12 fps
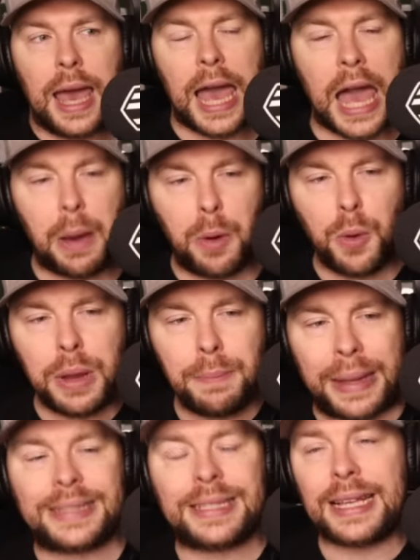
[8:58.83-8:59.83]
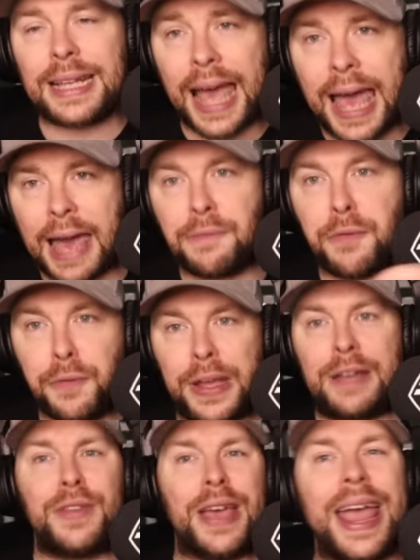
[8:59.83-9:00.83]
How are we meant to have
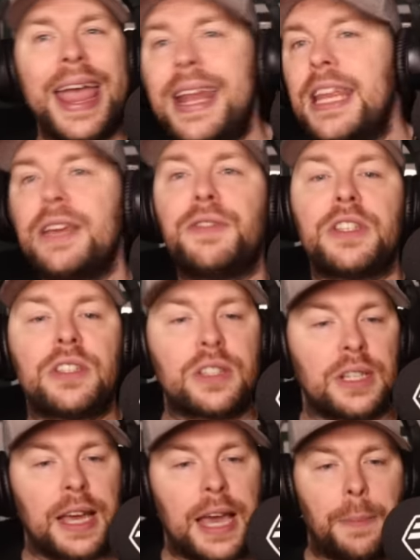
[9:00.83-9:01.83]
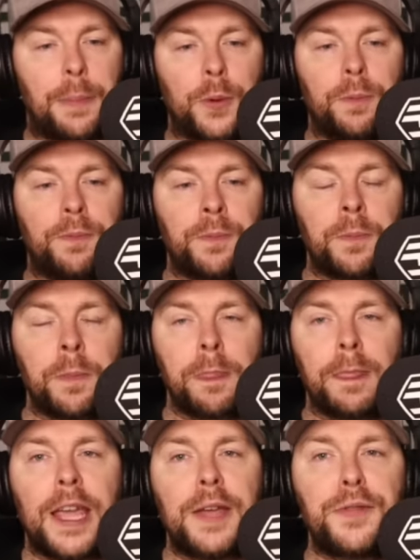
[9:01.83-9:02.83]
faith that any of this is going to happen
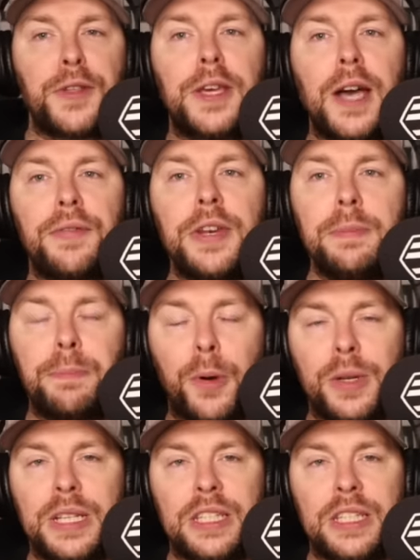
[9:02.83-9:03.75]
if the governing bodies